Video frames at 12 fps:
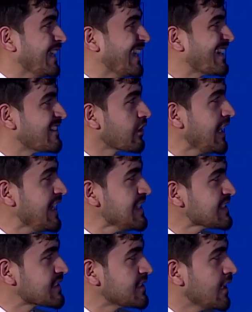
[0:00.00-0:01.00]

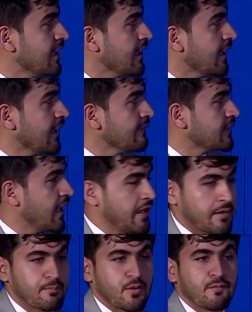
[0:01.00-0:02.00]
increase in
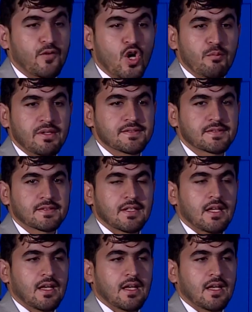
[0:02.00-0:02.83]
their performance,